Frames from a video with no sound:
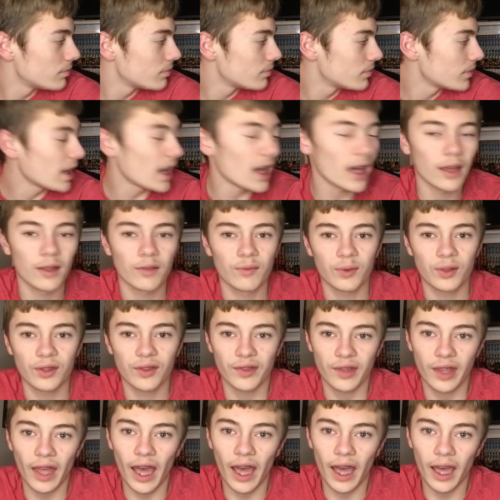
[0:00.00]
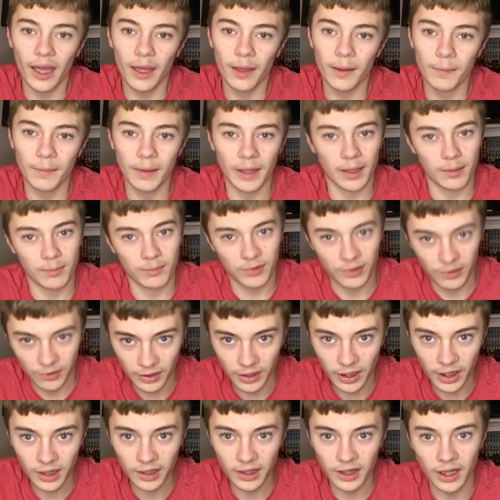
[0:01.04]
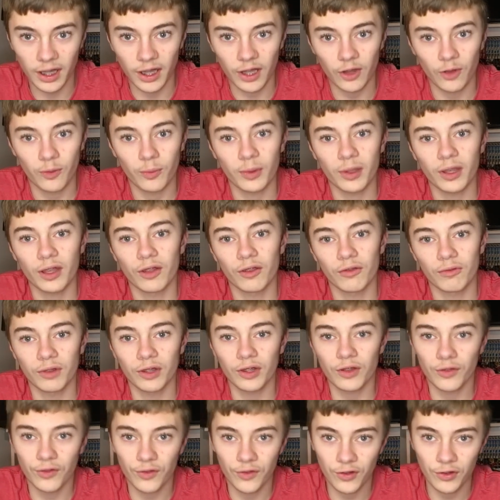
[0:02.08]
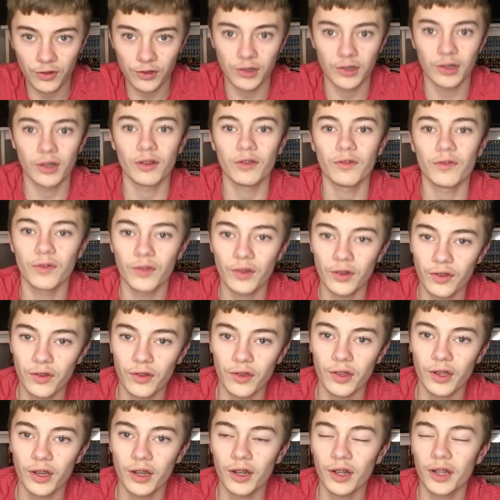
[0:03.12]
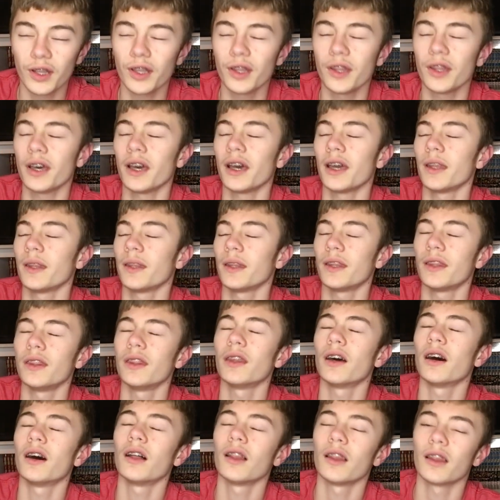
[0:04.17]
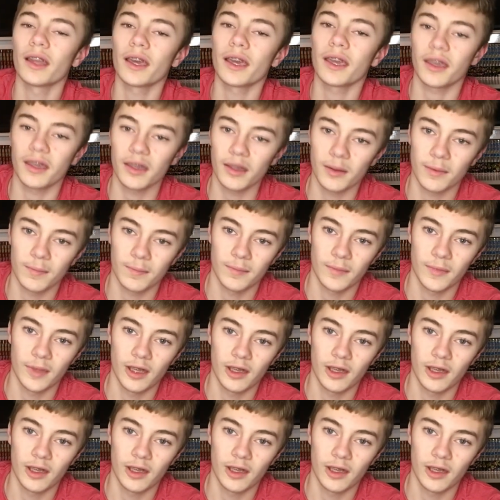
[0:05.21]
yeah, was I I'm shocked at because when the show first started, I did not like it.